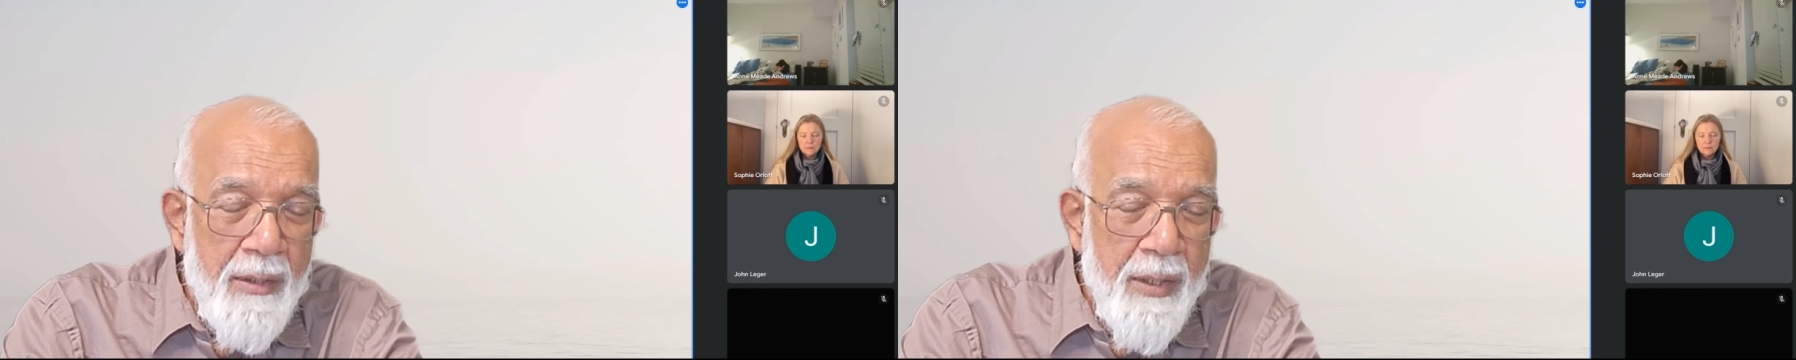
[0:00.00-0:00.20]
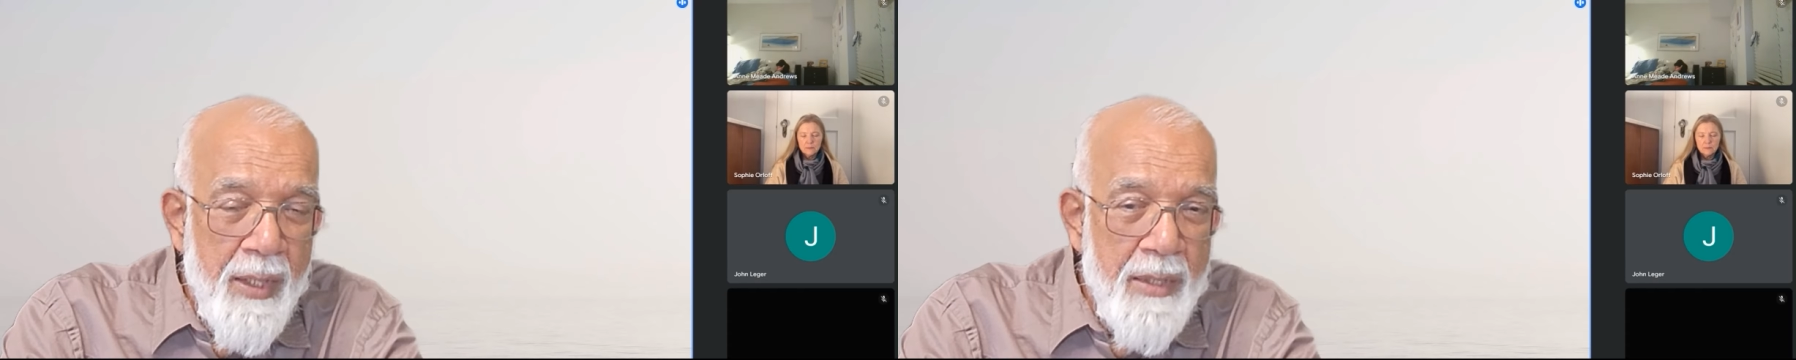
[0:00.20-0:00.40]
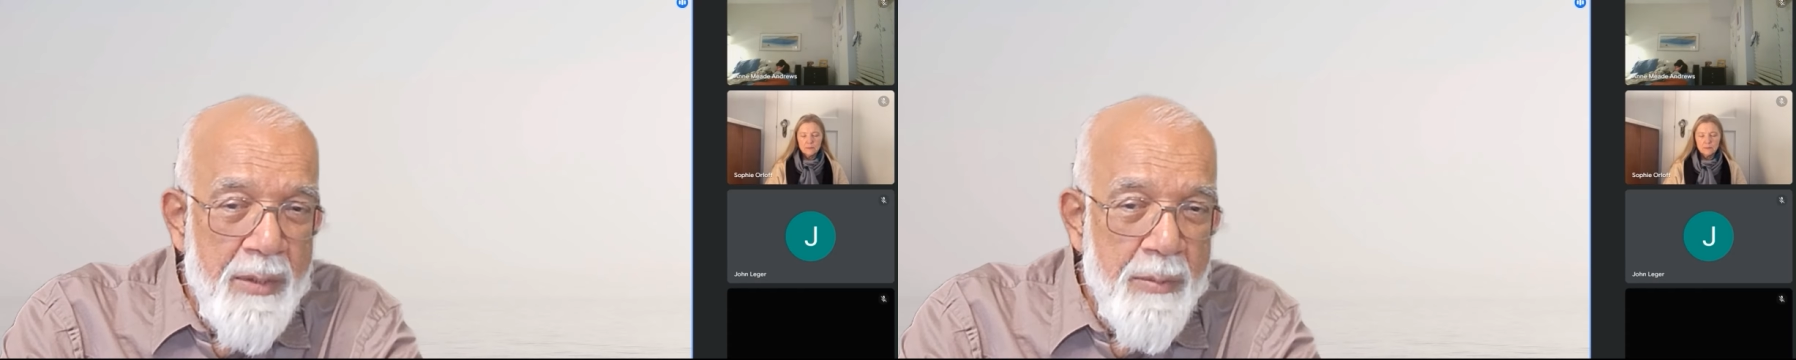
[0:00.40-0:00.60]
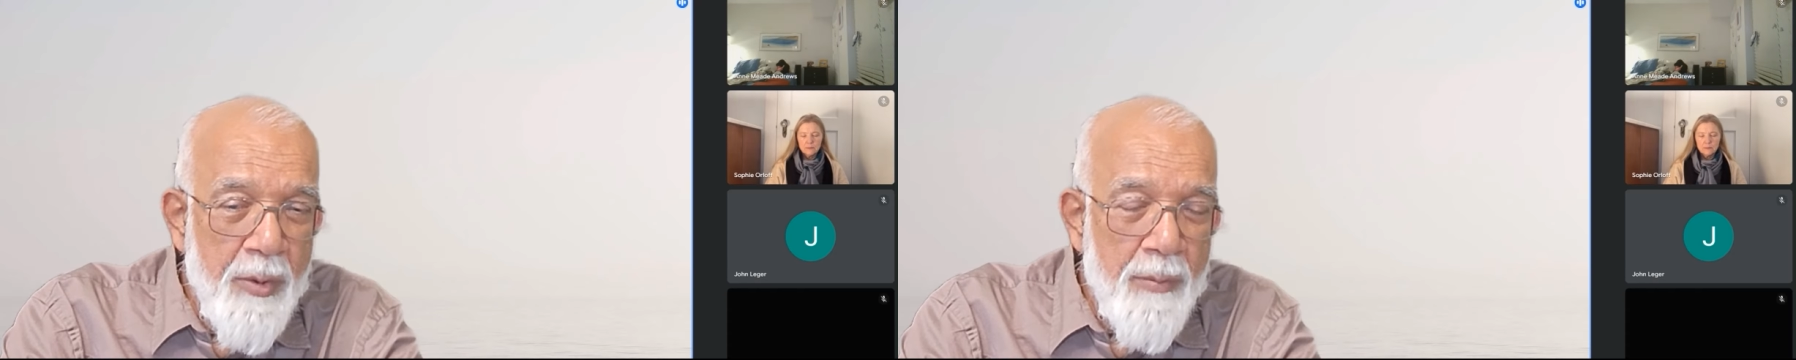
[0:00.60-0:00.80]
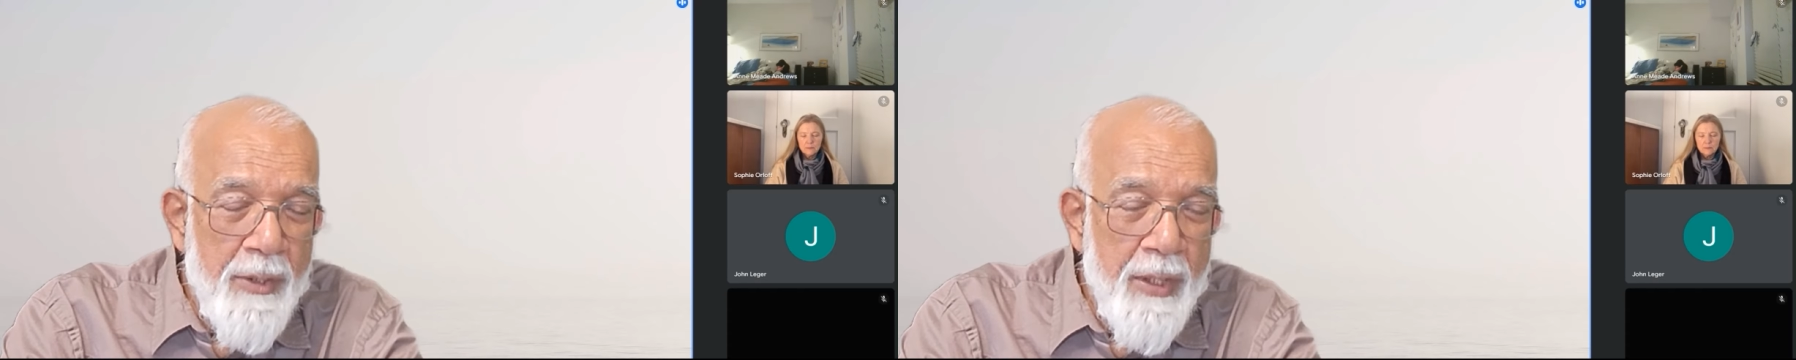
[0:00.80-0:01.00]
the next
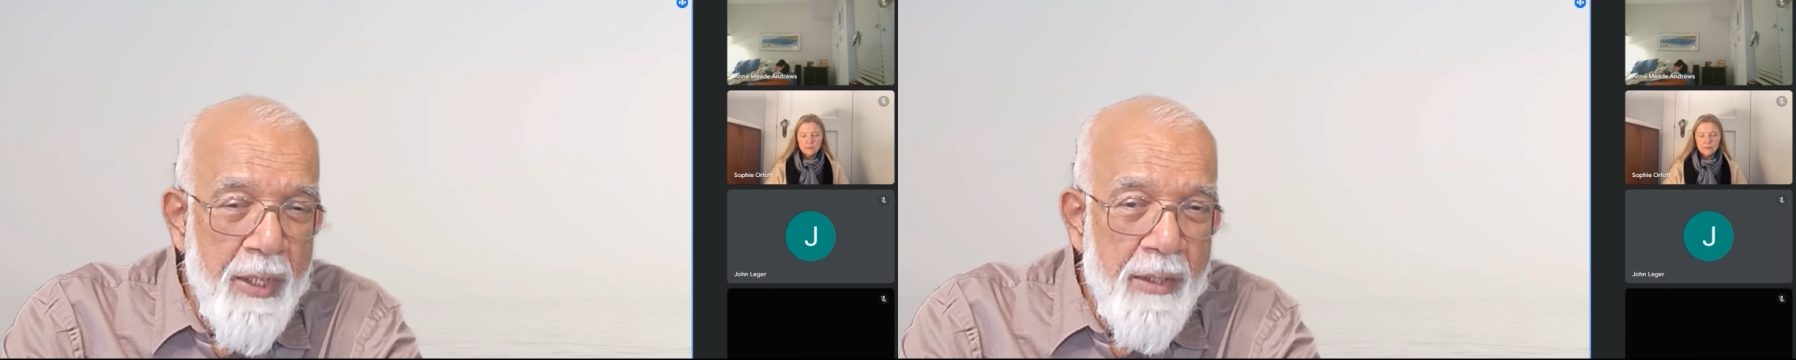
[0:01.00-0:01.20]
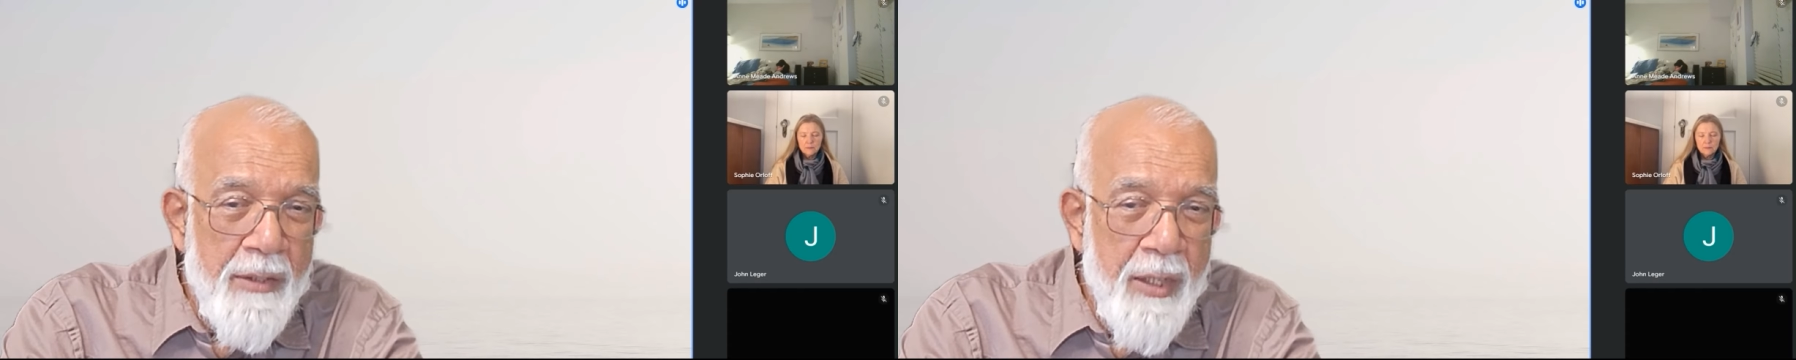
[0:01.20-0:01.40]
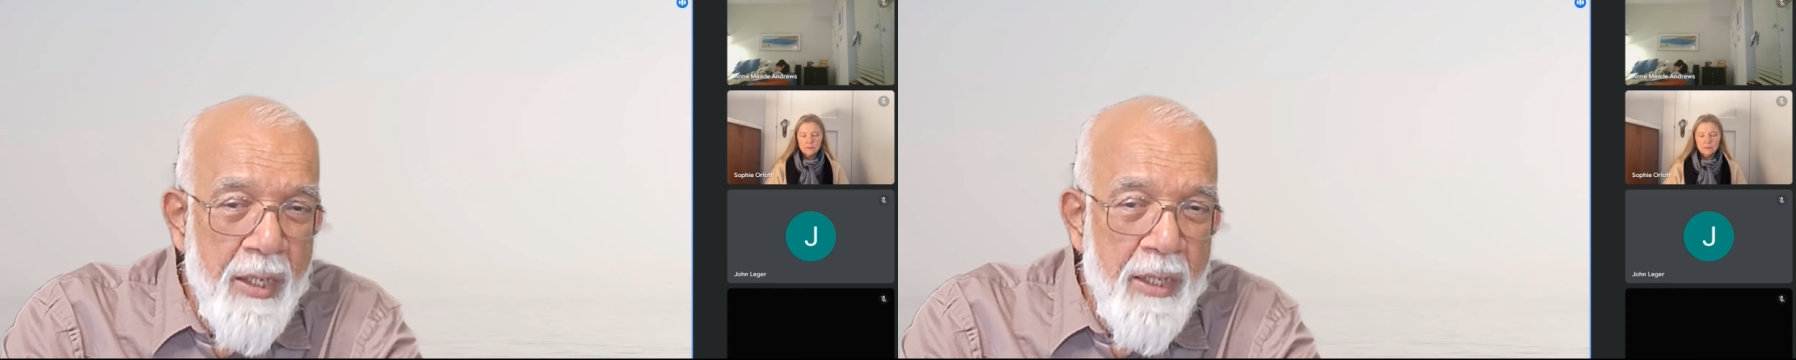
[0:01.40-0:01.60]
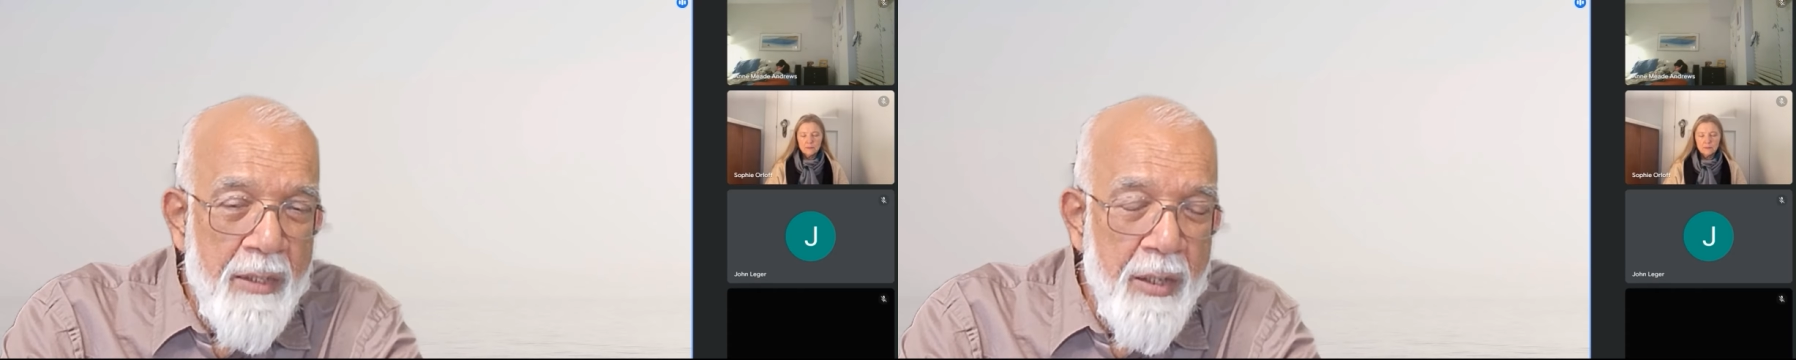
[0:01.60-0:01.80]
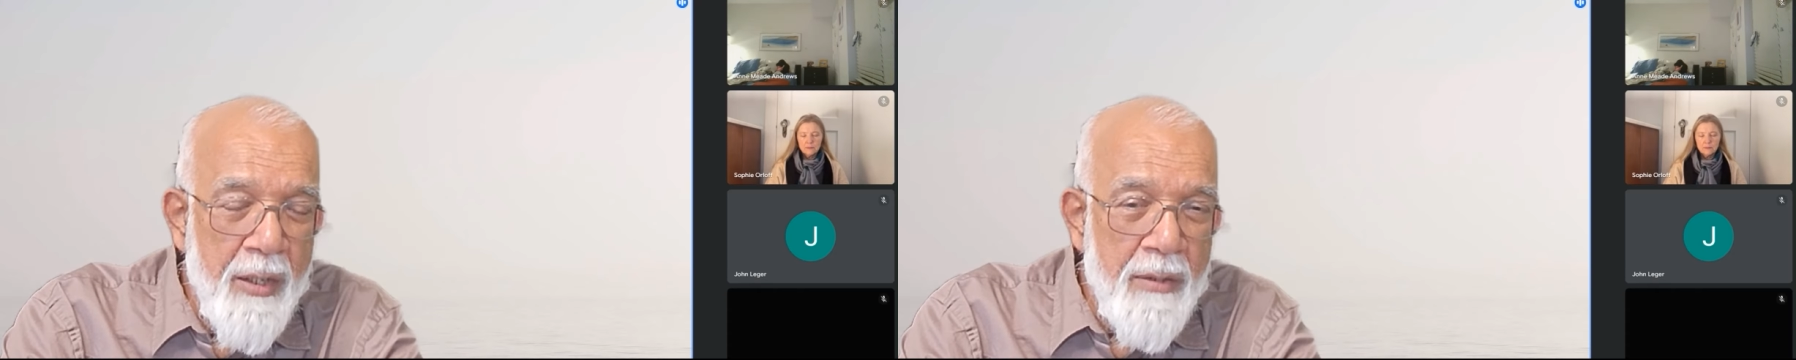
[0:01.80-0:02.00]
moment the
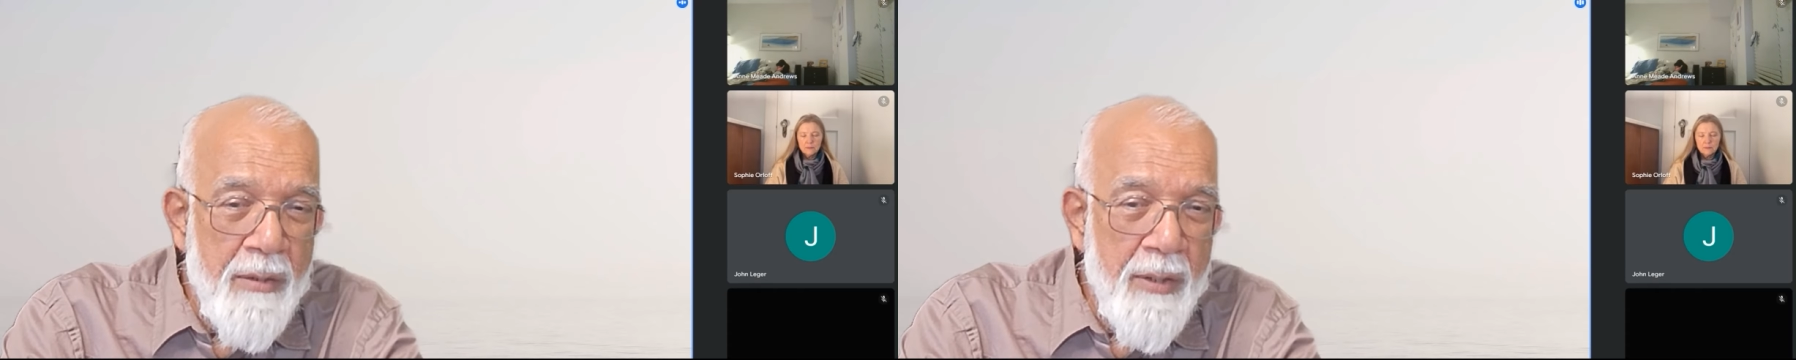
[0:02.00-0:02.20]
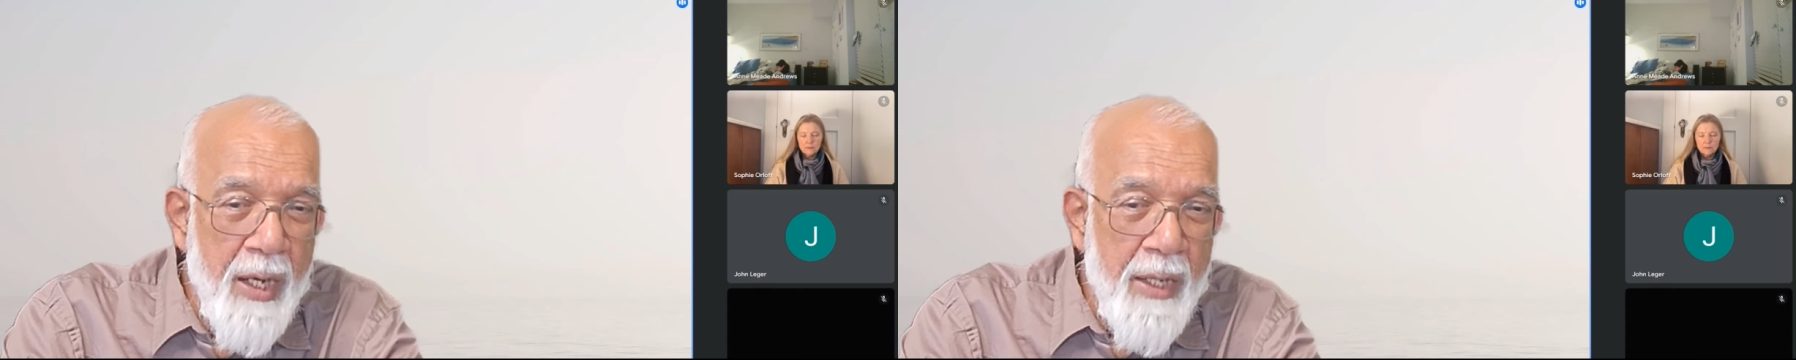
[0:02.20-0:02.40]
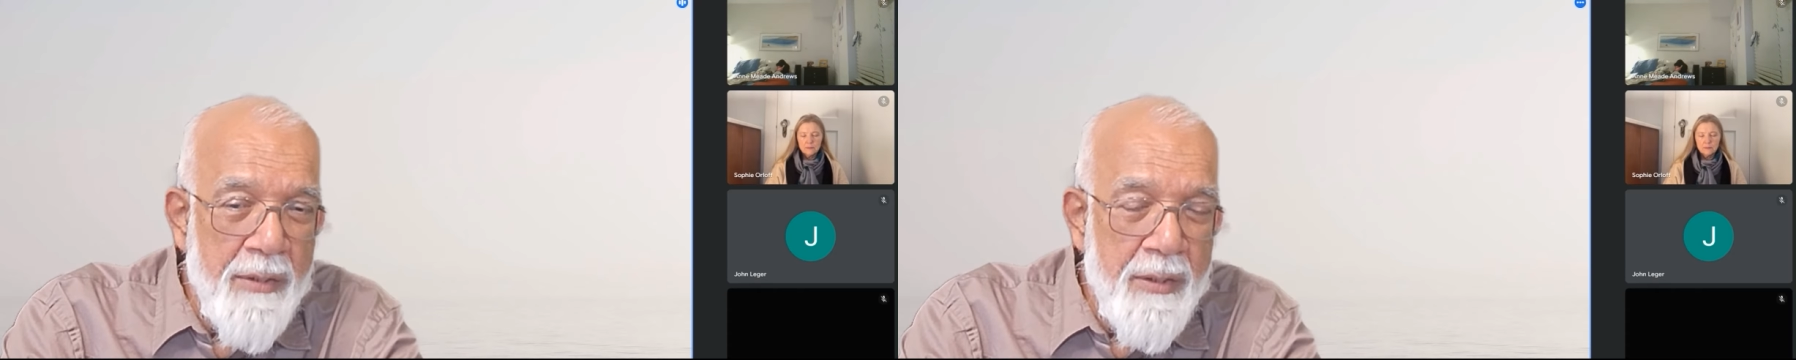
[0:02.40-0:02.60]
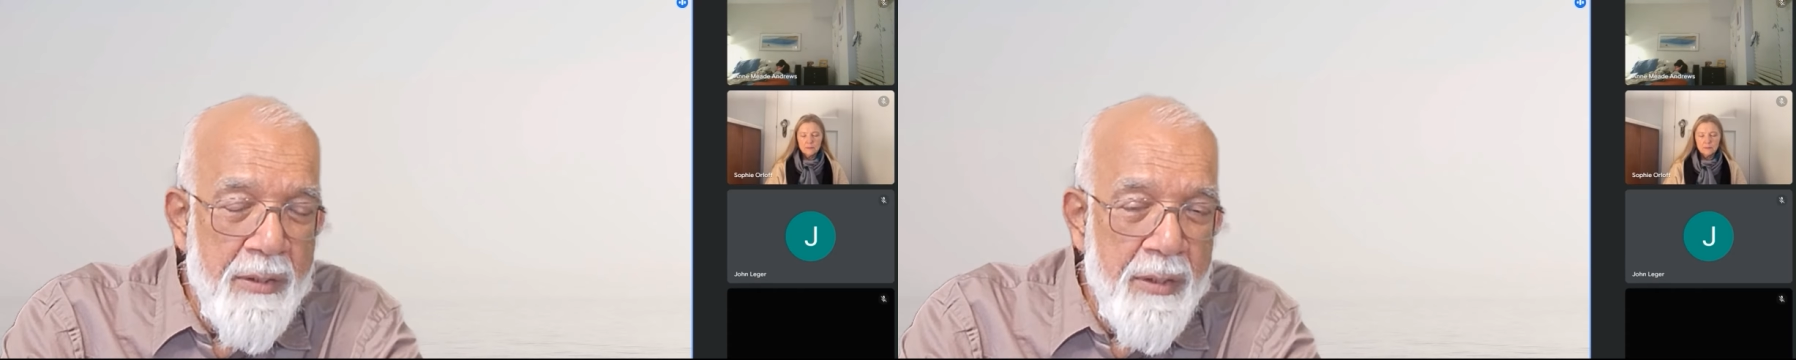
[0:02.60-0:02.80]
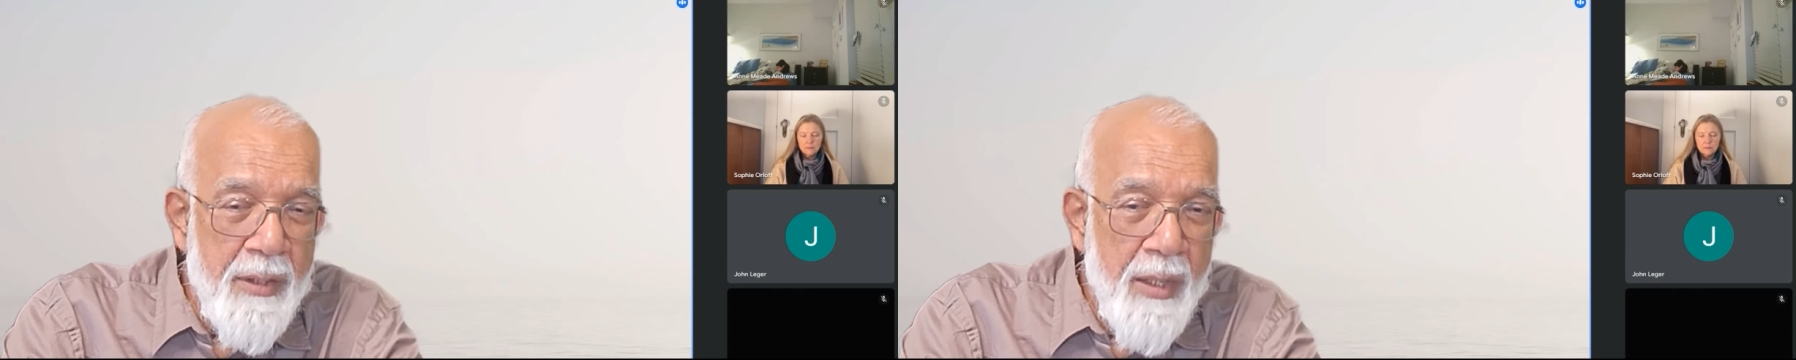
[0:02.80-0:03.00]
intellect
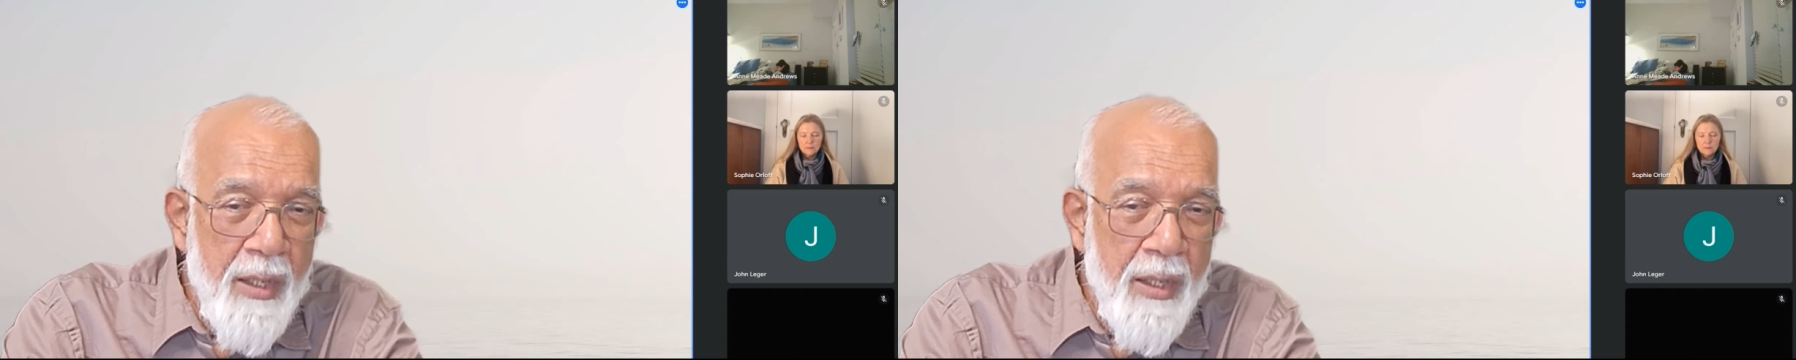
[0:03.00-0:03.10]
recognizes